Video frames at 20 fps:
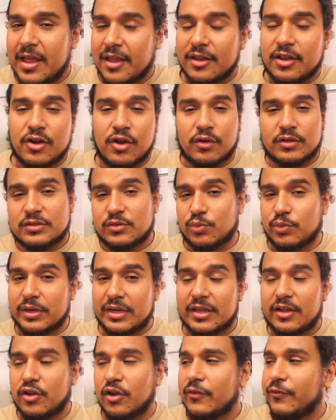you know, is
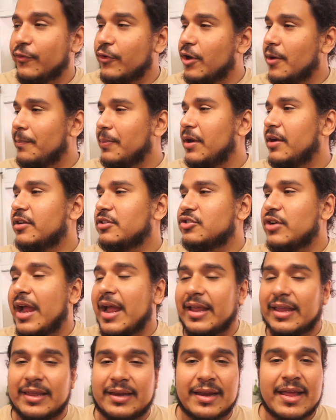really good for your bearded
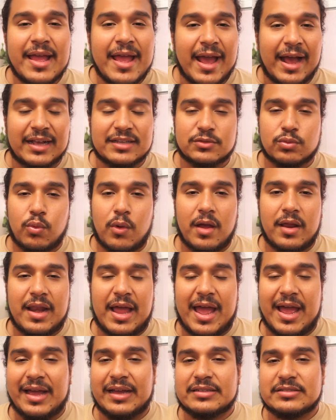dragon, as well
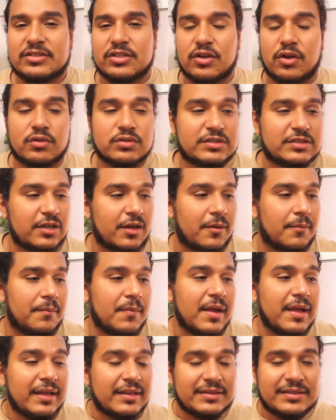as, you know, some
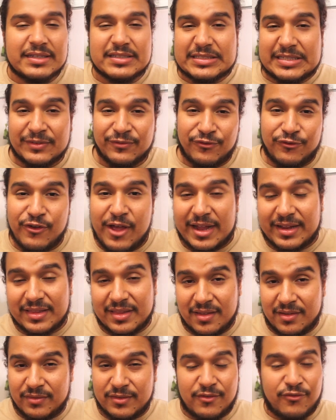
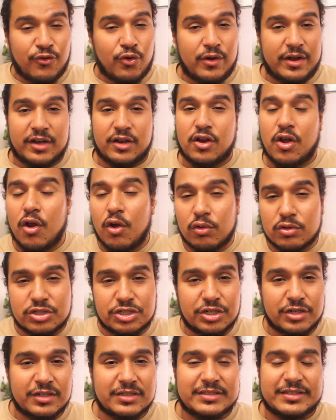disinfectives for
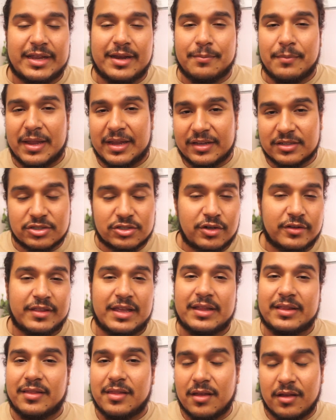enclosures and making sure
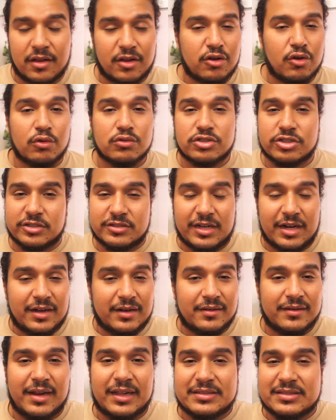that the enclosures are
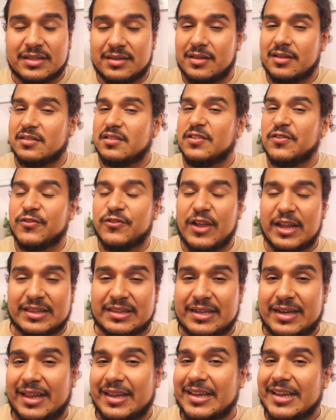nice and
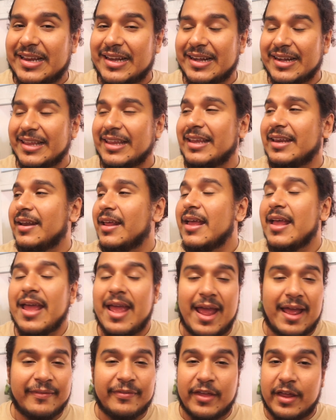disinfected and clean
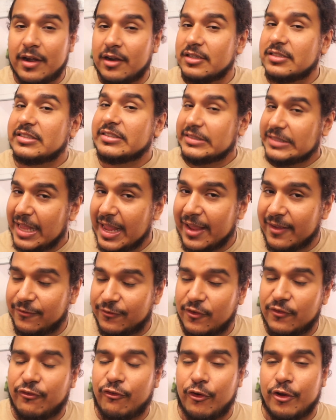and that are safe
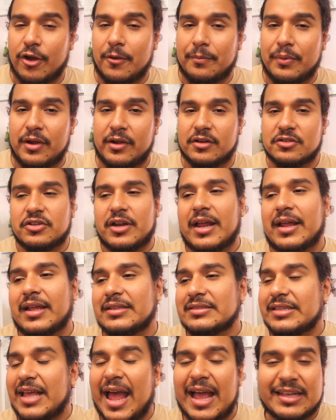for your bearded
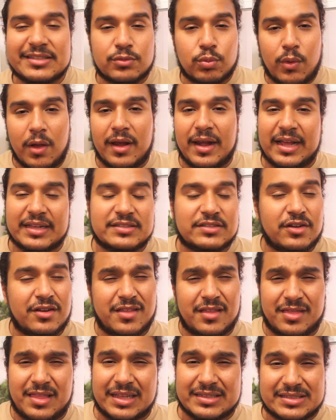dragons, as well as
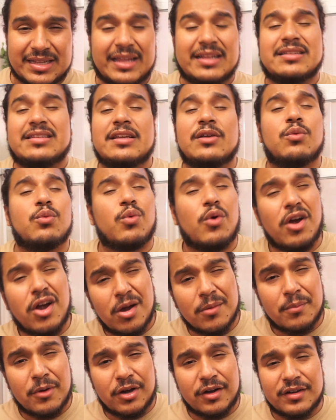certain things like
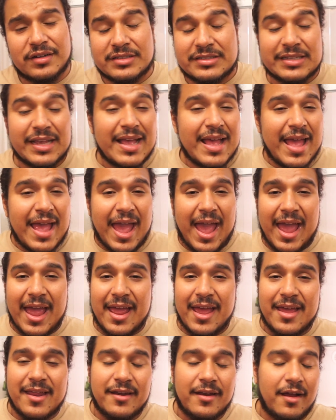dewormers
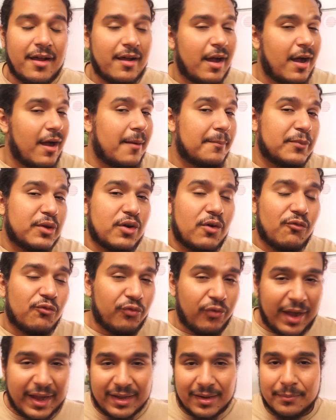and you know,
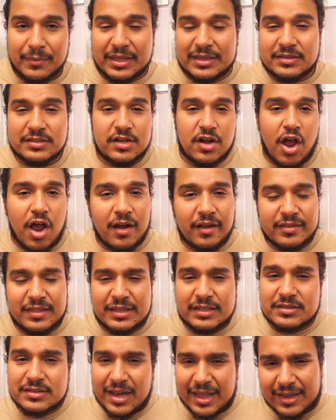vitamins and all of
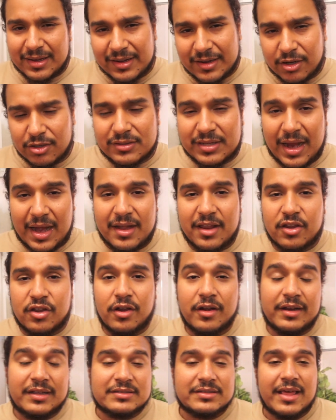these like little tiny
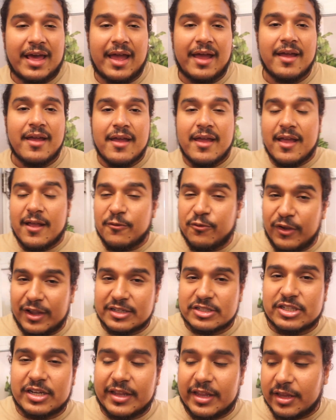goodies that
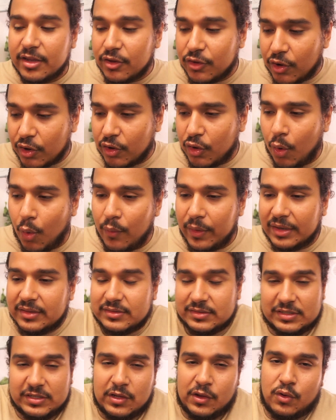eventually you're going
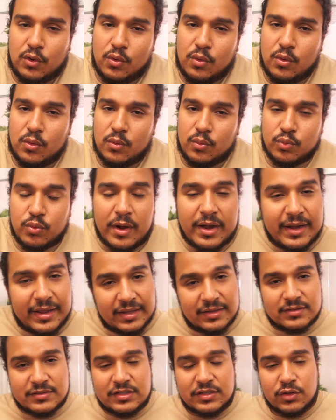to run
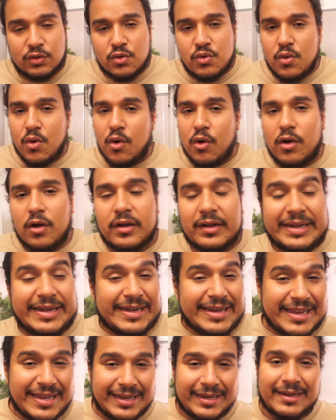into or
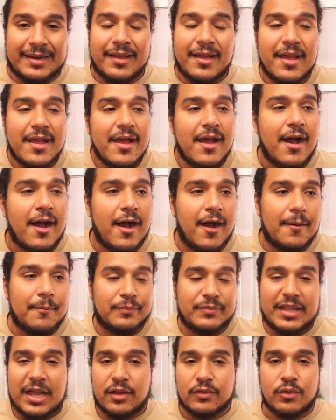need
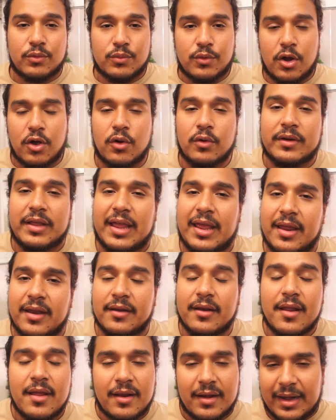down the road. And
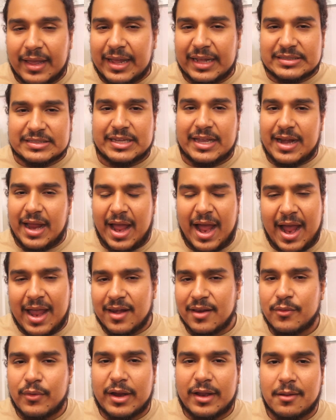like I said, I
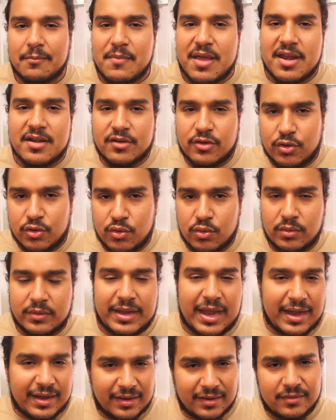highly recommend you
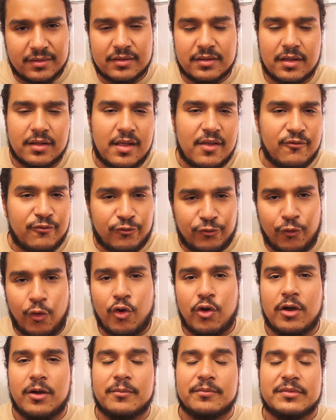getting
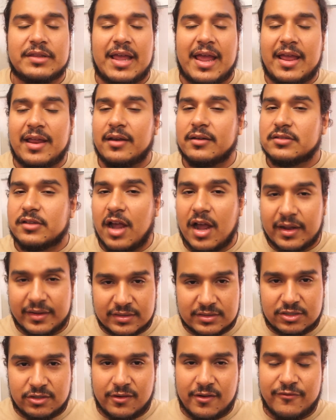informed and
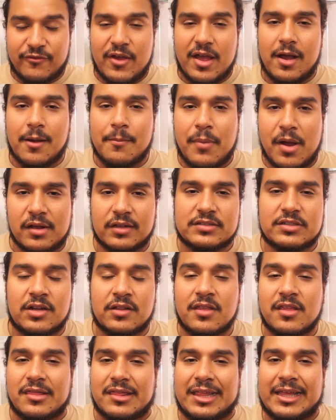talking to a vet about
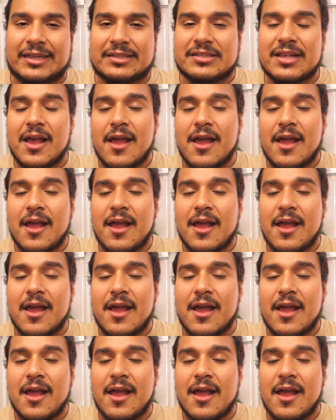certain things.